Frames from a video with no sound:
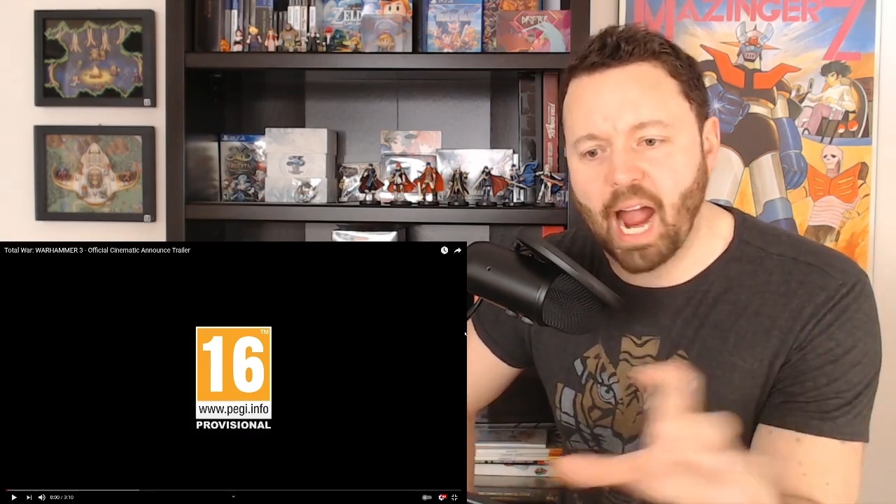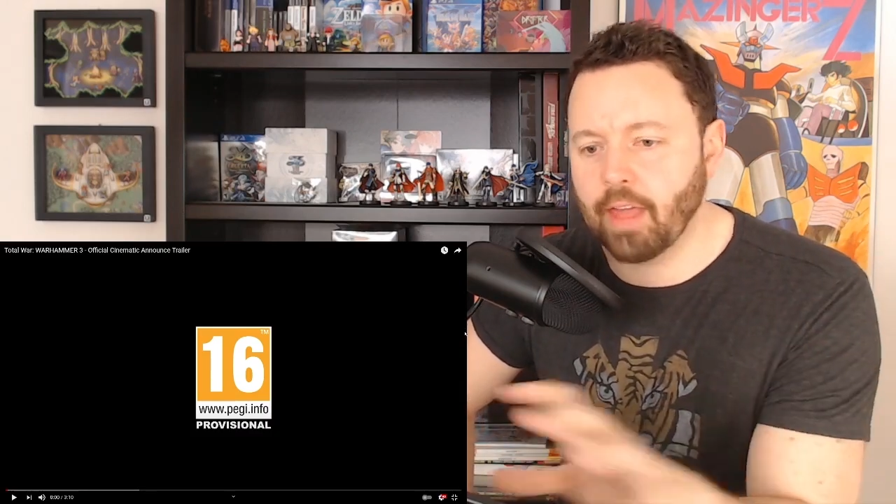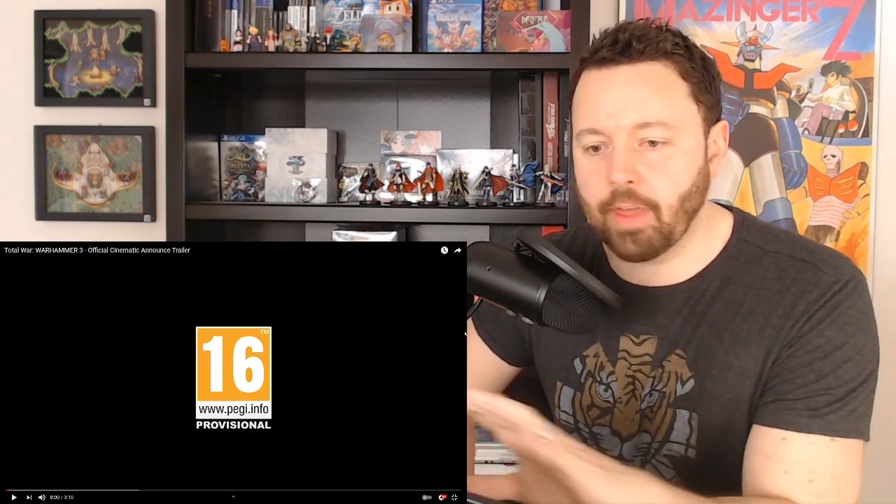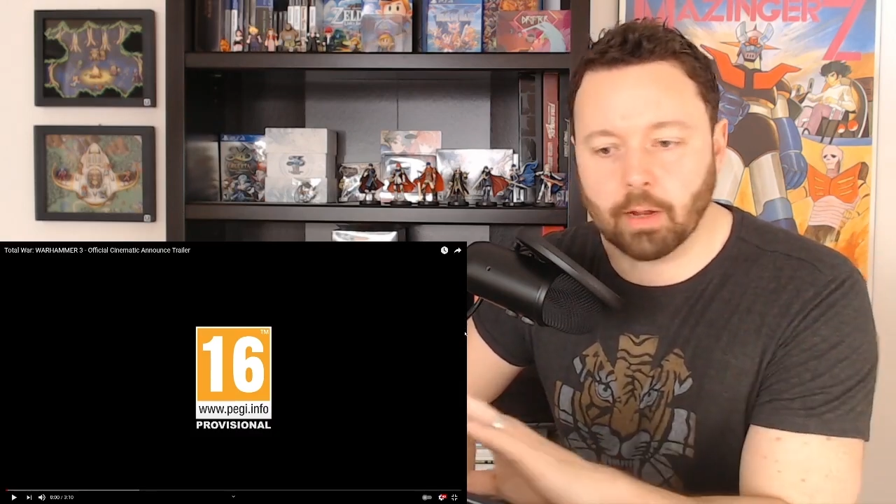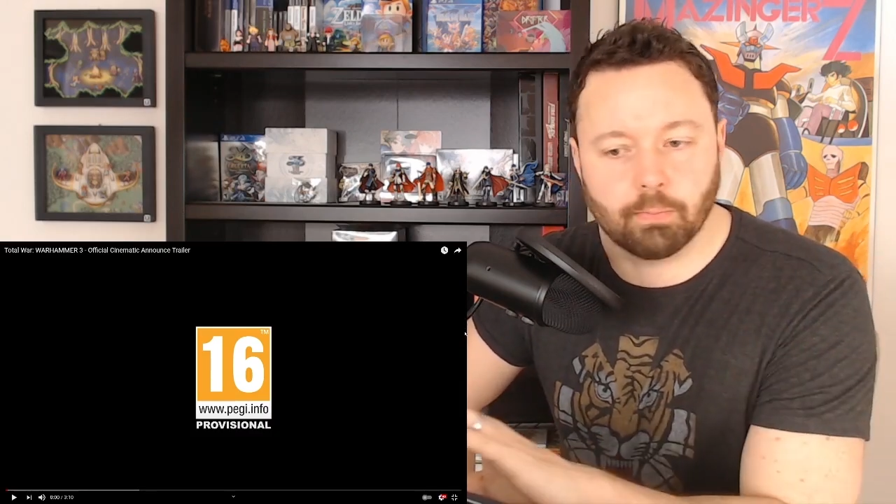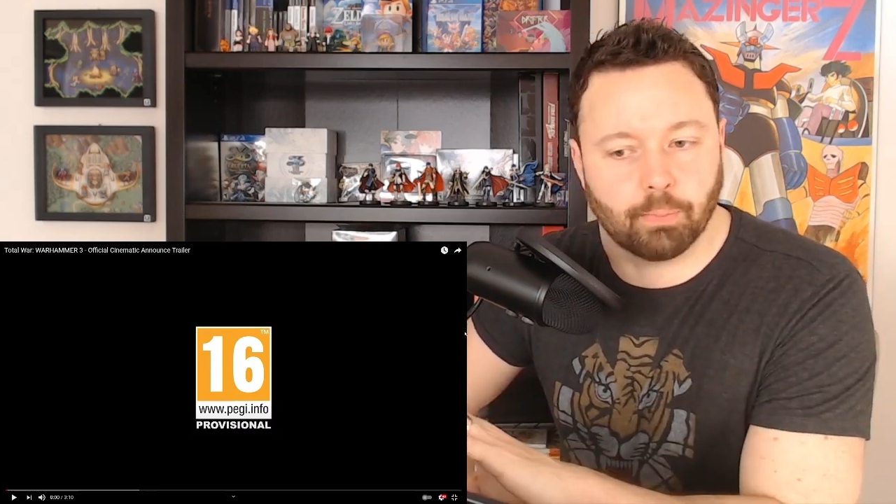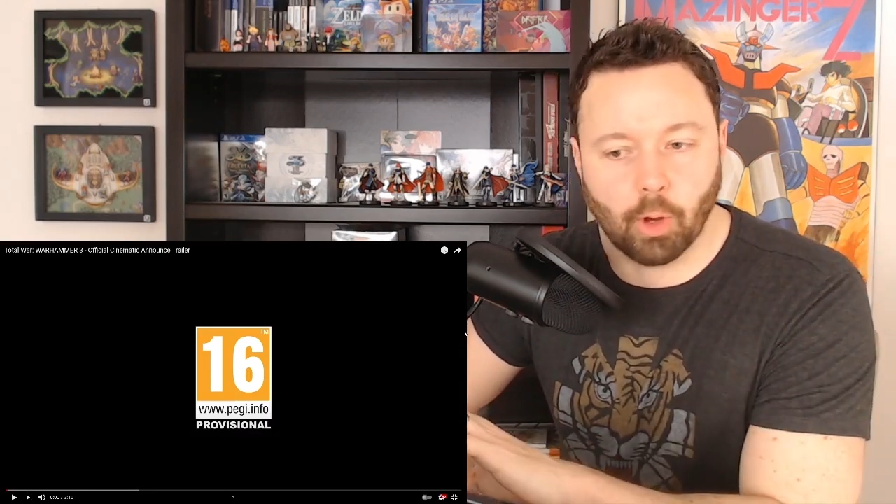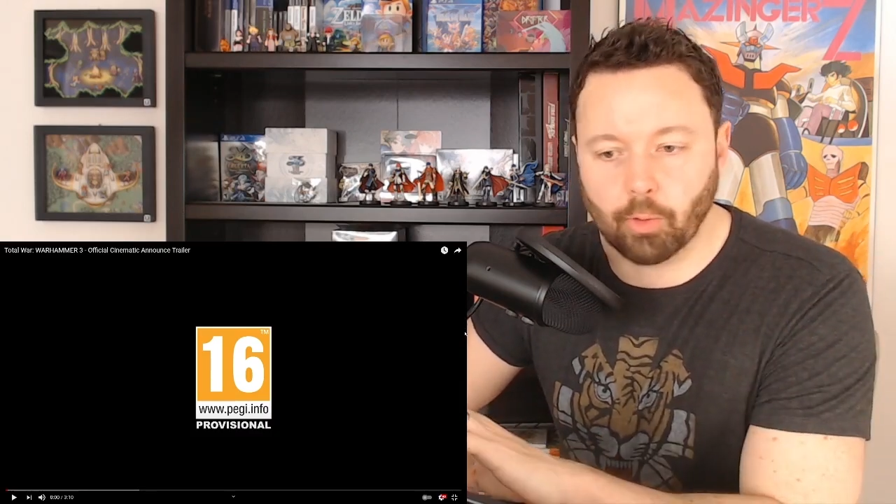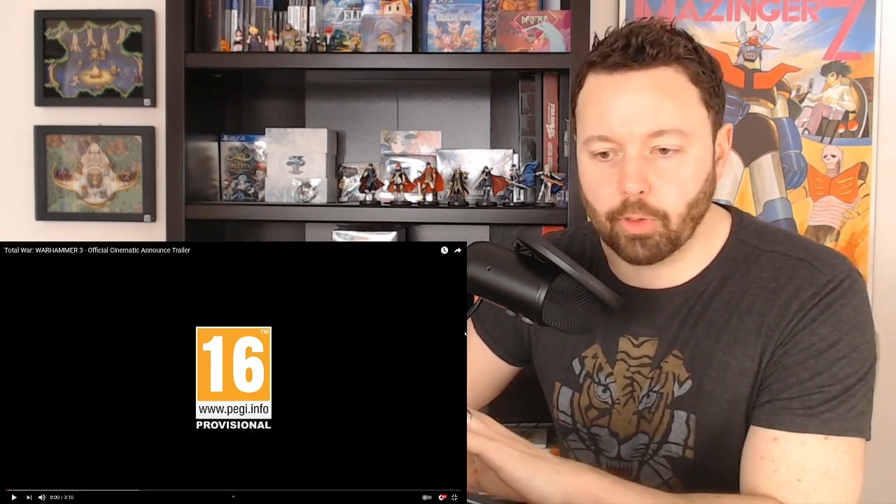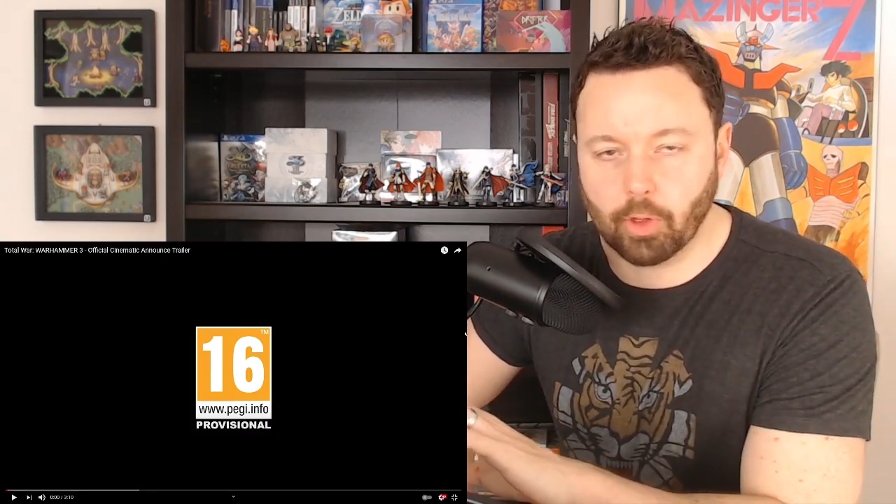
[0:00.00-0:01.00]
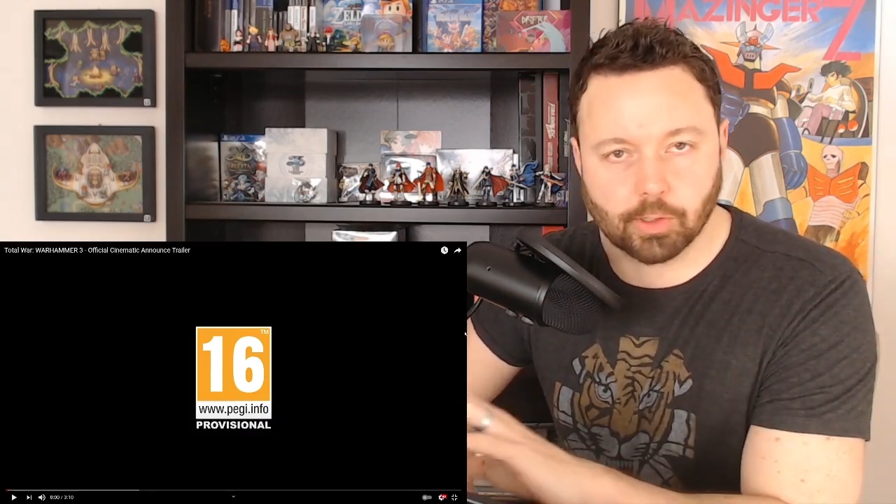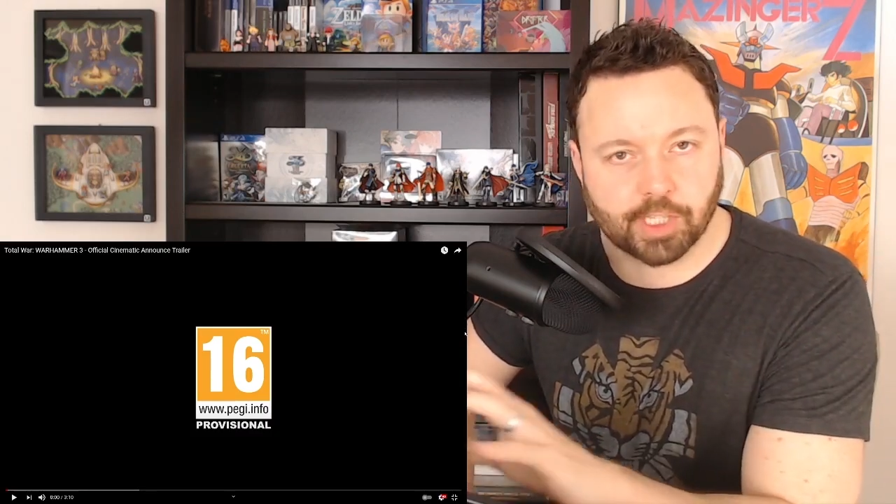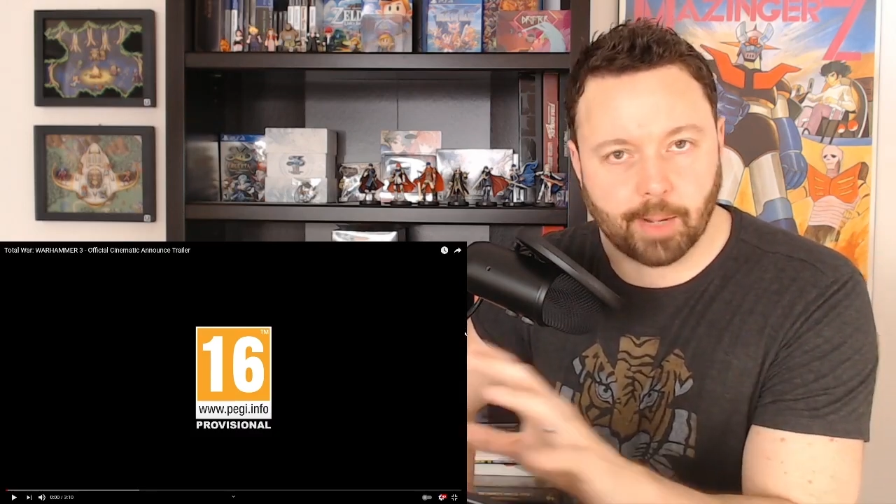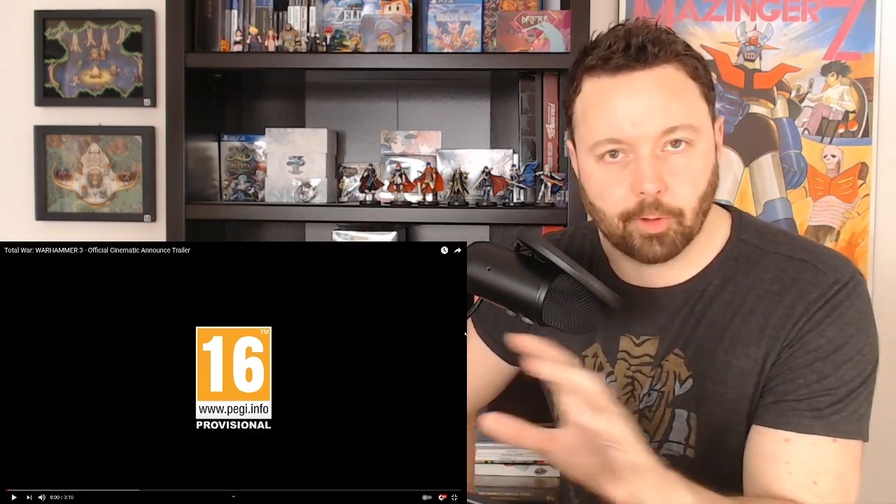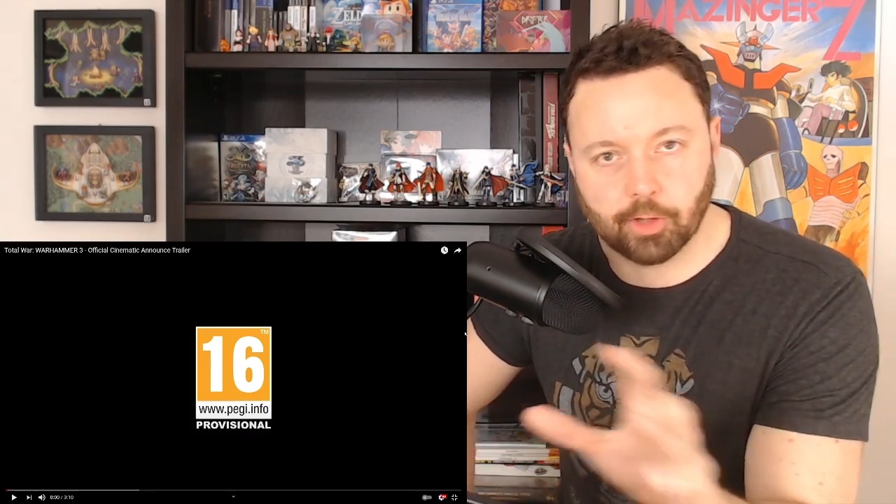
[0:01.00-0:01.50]
I think both of those
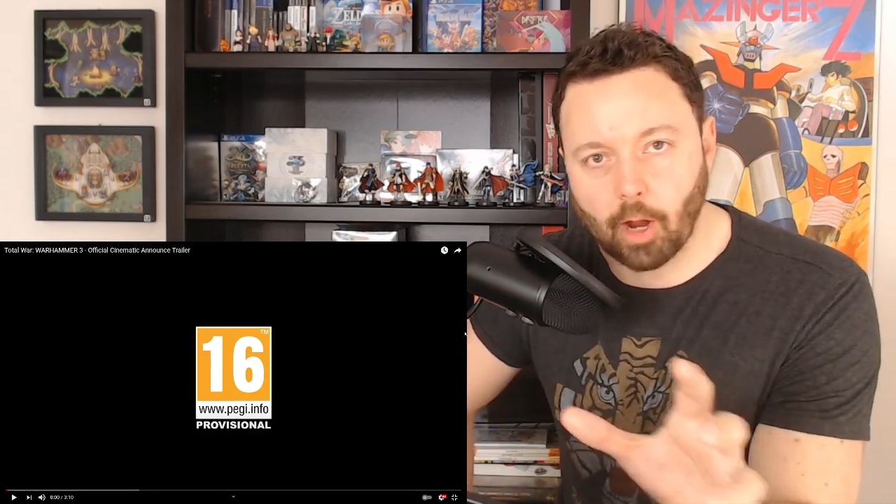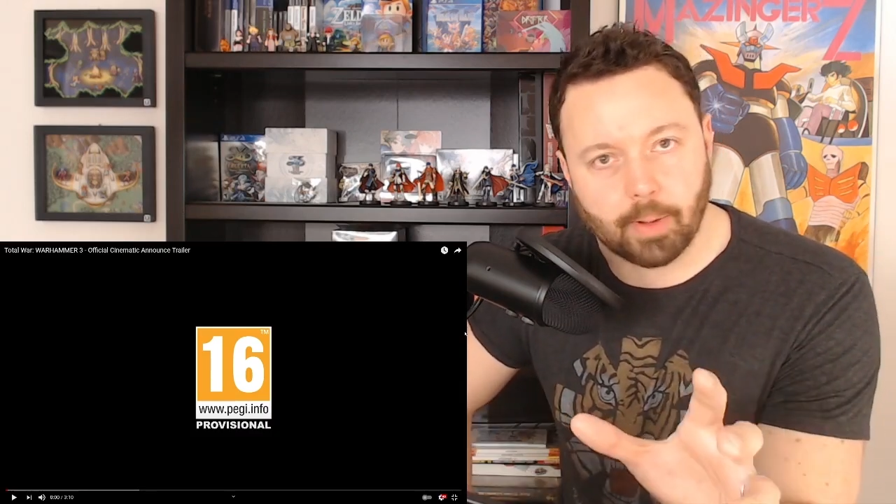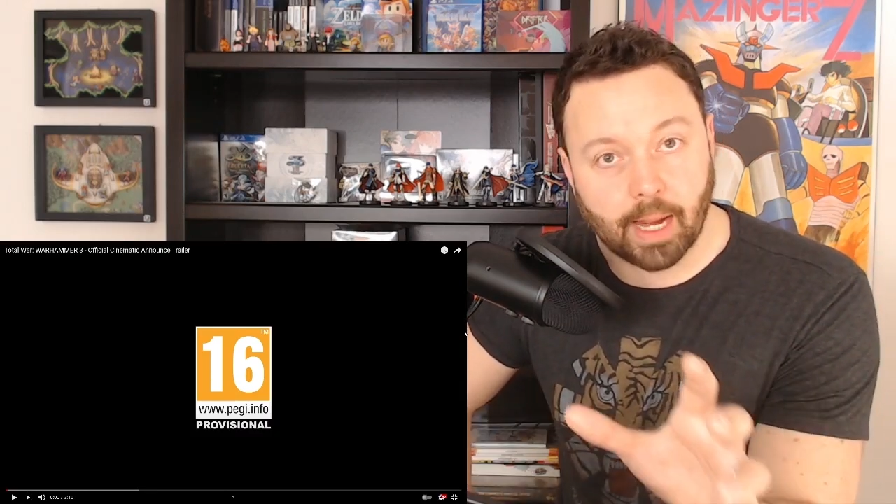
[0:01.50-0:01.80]
tabletop